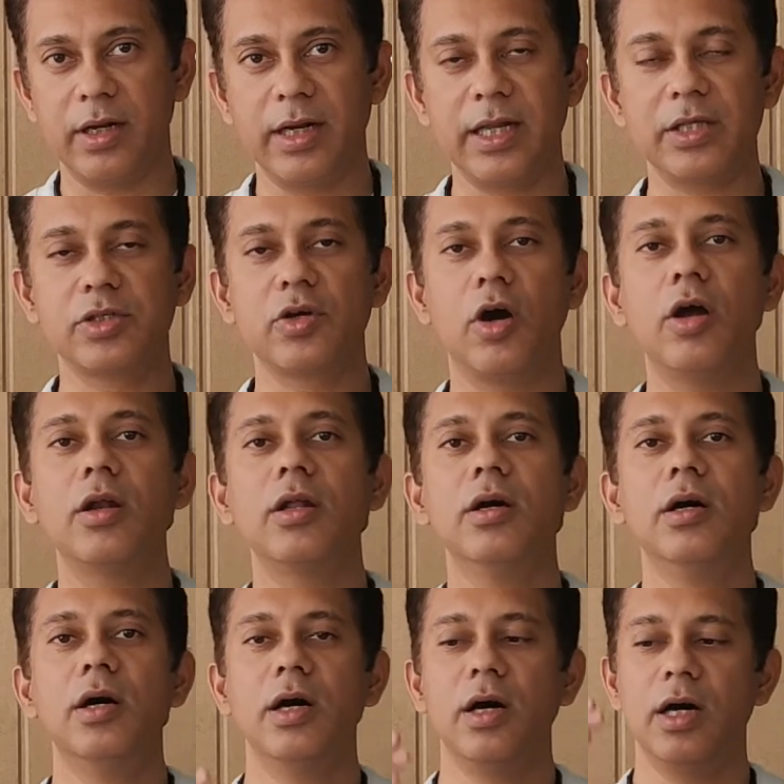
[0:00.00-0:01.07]
It has got
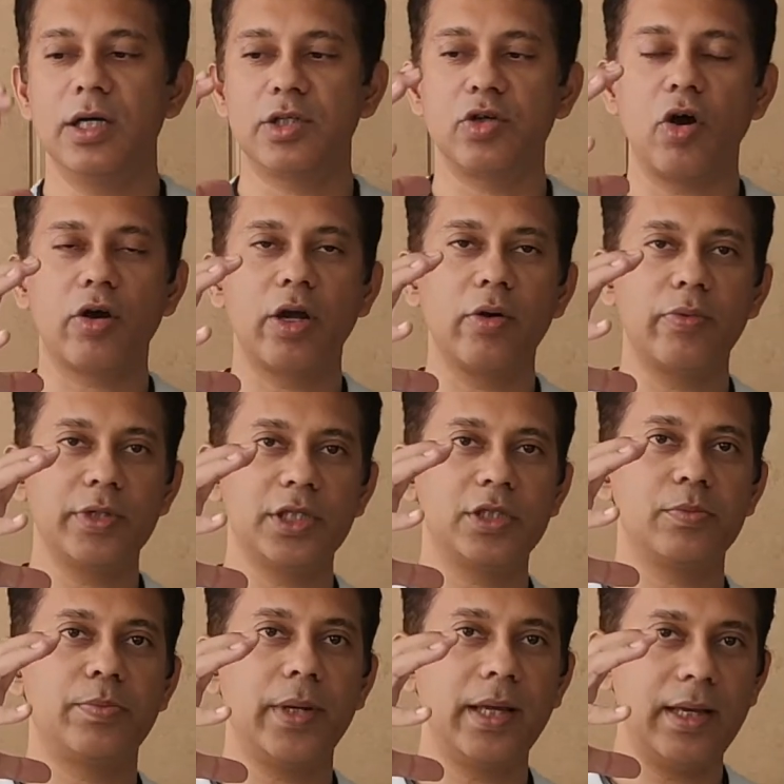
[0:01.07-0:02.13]
a socket which
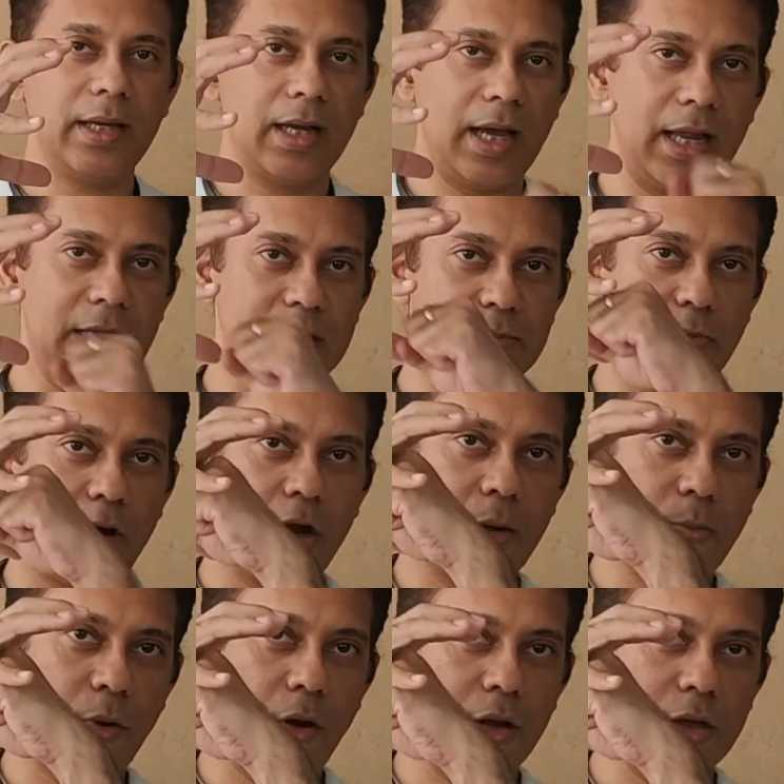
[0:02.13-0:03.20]
is big and a
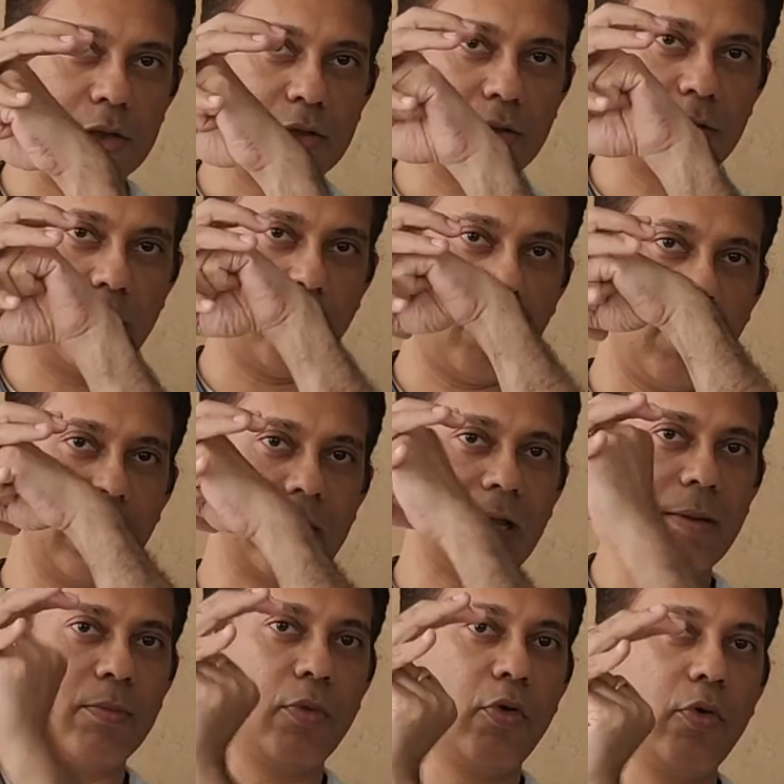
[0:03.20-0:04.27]
small ball, so the ball
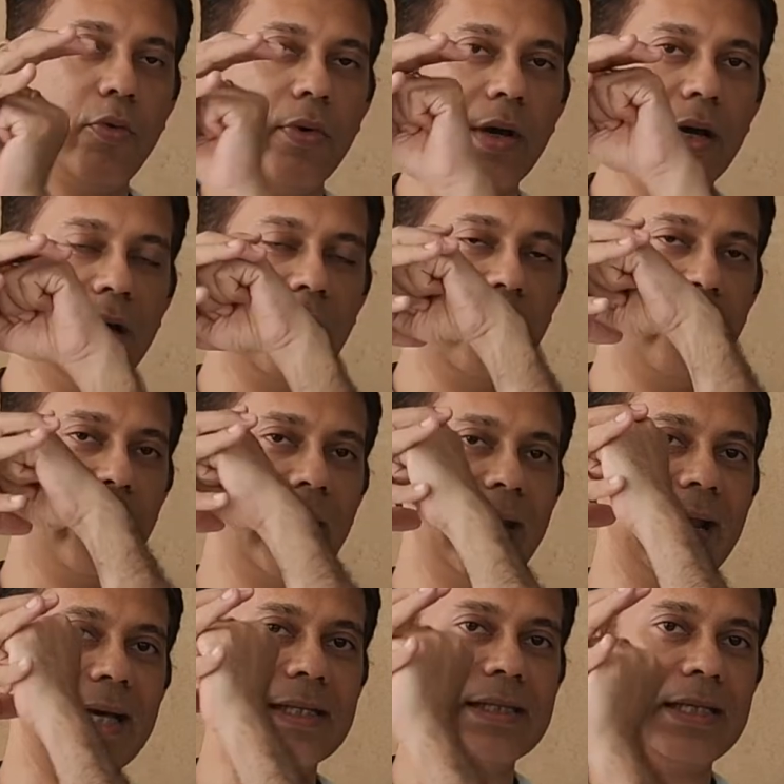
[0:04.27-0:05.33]
can move very
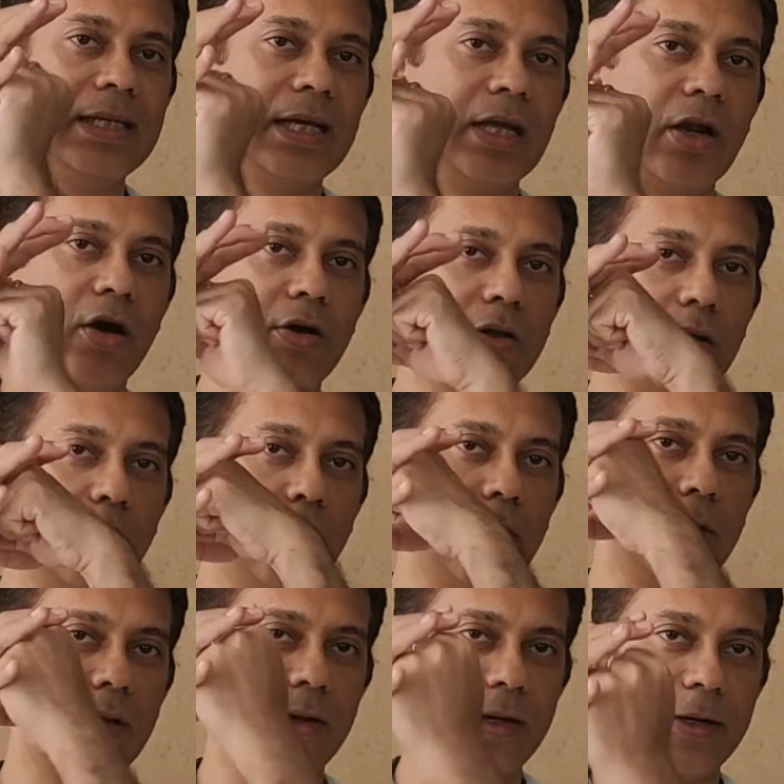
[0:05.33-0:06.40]
nicely along the
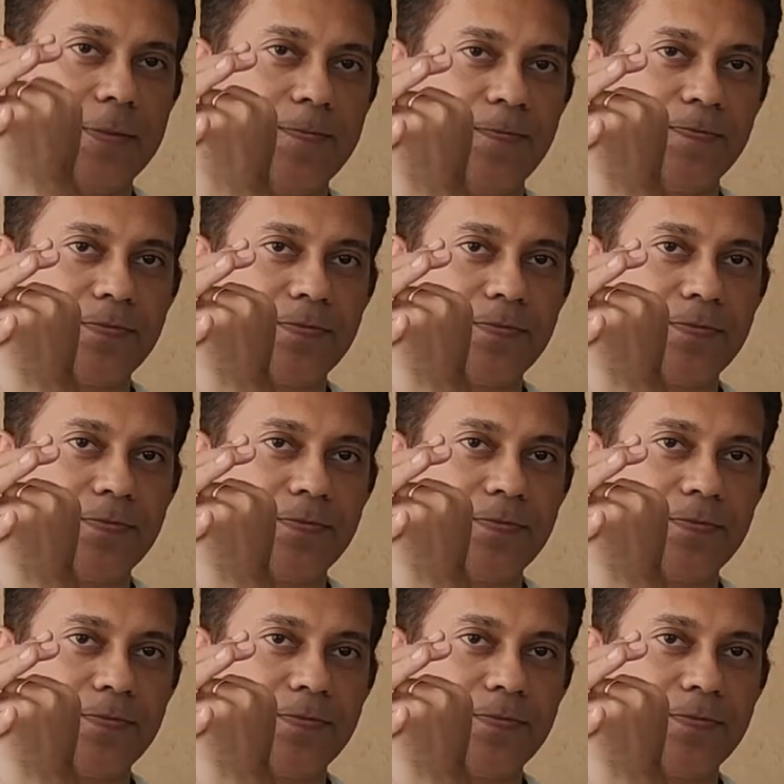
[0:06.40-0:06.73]
whole area.